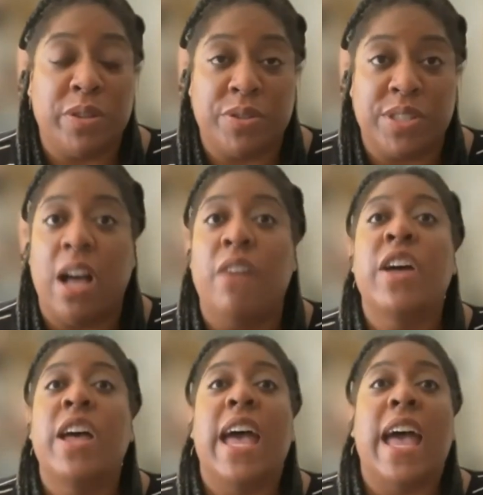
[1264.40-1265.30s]
yourself,
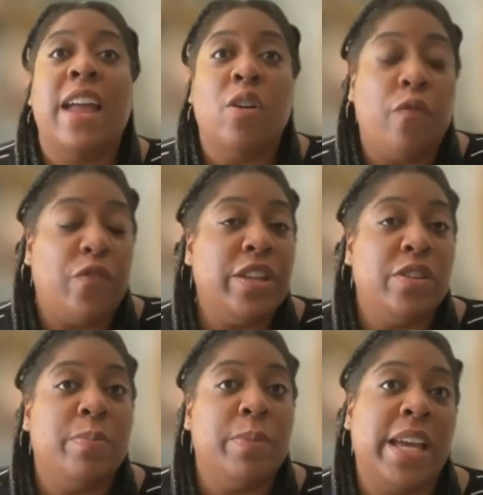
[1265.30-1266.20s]
and hopefully
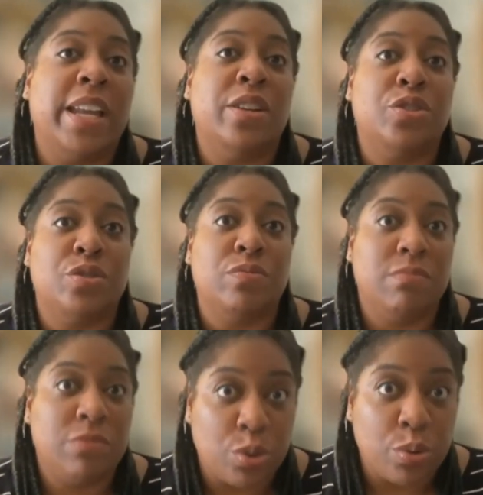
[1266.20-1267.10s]
you'll be getting
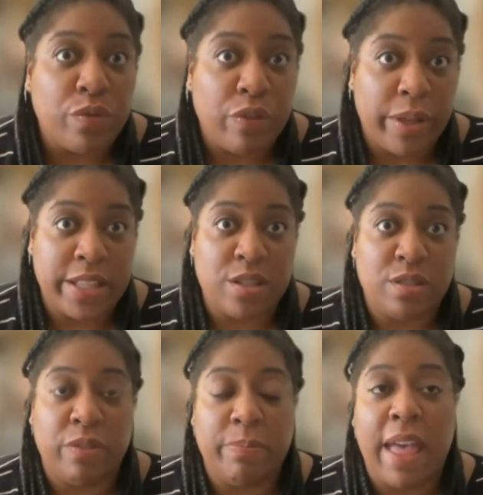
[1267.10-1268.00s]
truthful answers
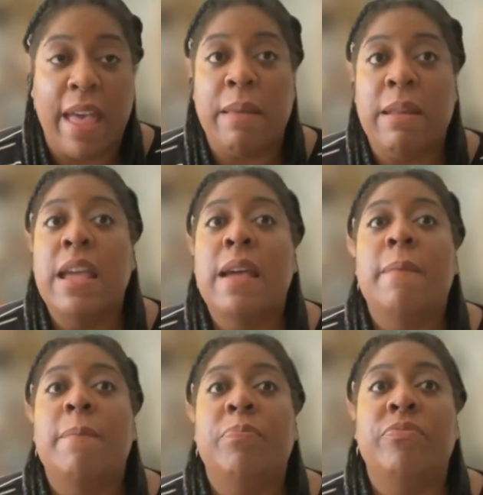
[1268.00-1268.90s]
from them
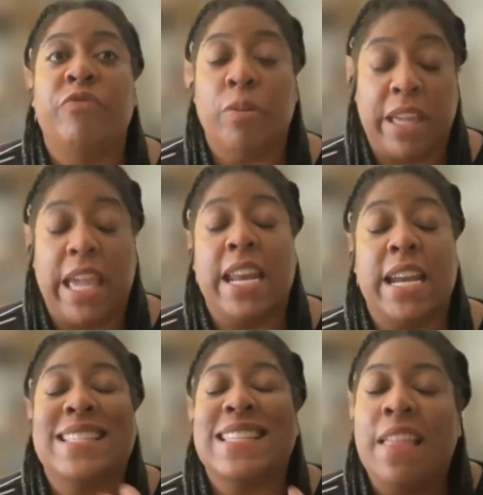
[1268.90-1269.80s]
from the
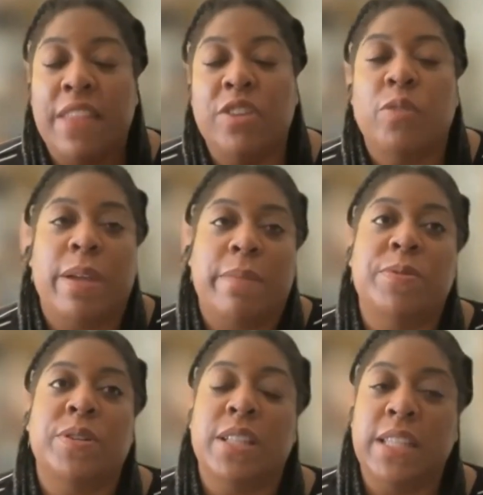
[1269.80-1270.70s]
candidates and then you'll be
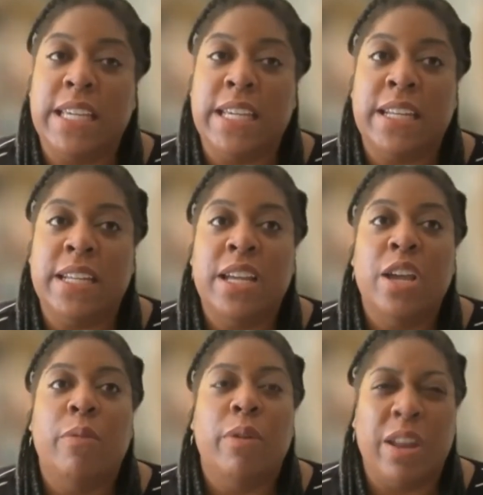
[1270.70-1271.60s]
able to glean
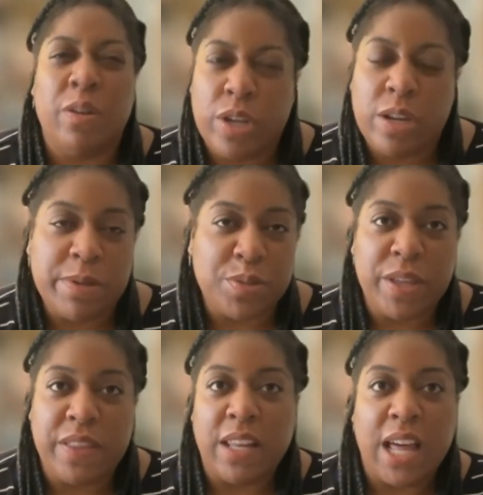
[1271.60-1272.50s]
and read
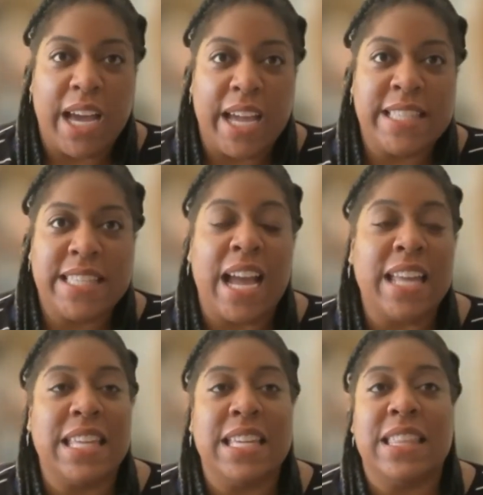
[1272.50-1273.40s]
between the lines. I
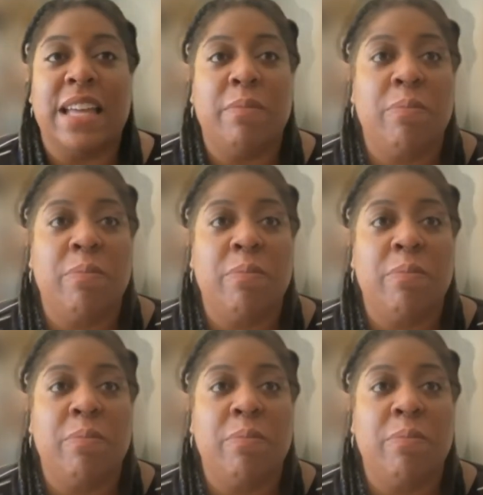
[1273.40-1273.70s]
mm-hmm. think that